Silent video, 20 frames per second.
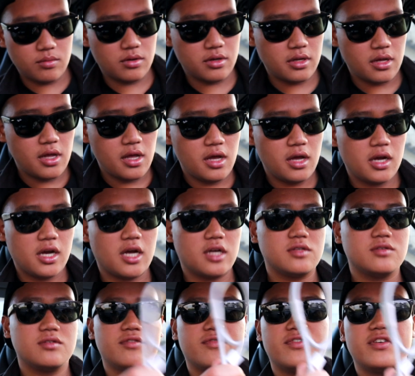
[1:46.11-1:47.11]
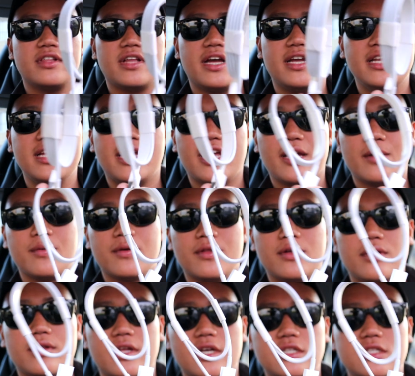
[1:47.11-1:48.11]
one. Comes with a free lightning
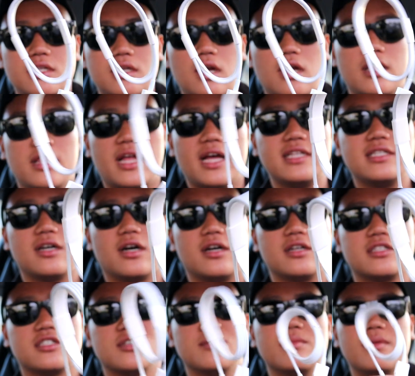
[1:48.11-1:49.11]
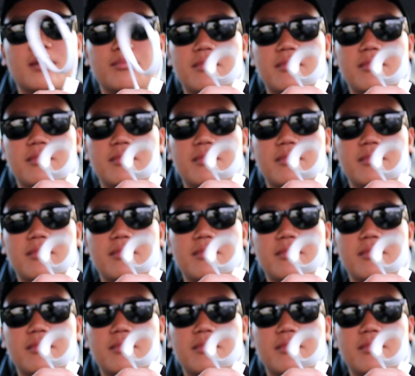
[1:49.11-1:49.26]
cable, though. That's awesome.